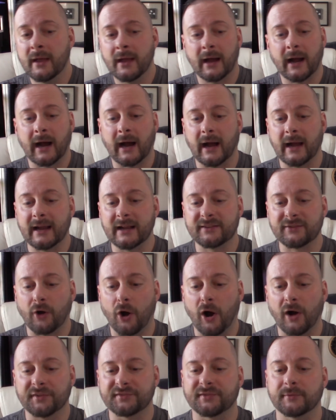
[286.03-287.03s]
It's
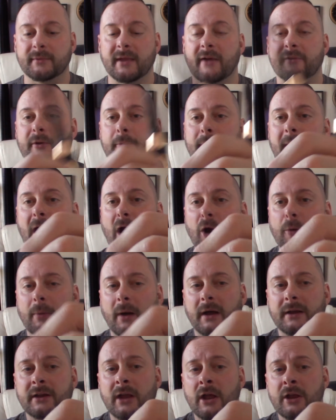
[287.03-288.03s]
awesome. You have your power
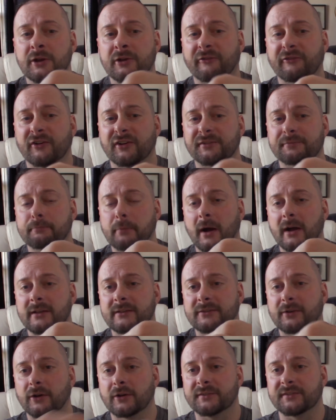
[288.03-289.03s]
button. Your first
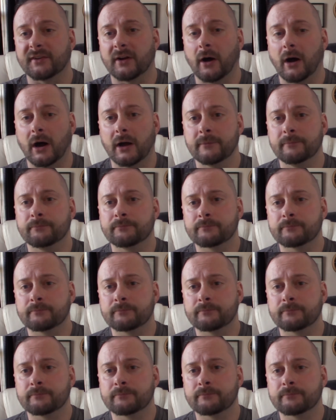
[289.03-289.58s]
button turns it on.